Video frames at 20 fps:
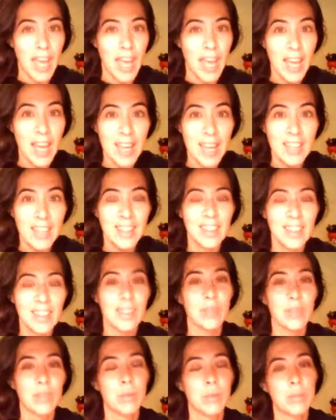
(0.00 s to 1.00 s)
And now that
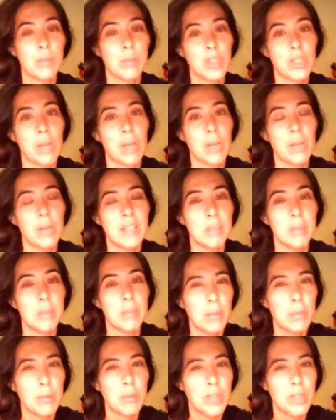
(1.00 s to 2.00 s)
I quit my job, I spend
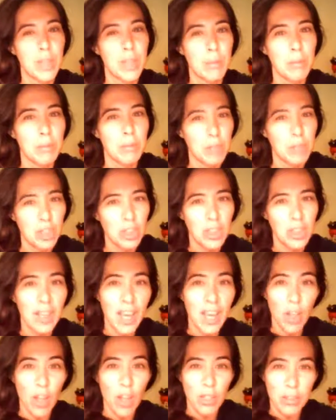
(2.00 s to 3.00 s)
more time on cooking
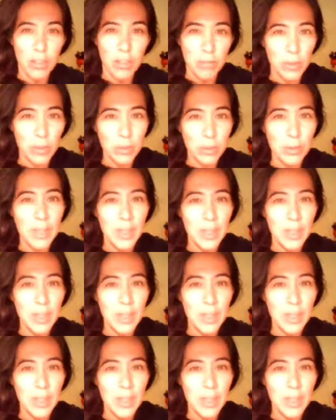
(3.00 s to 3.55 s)
healthy food.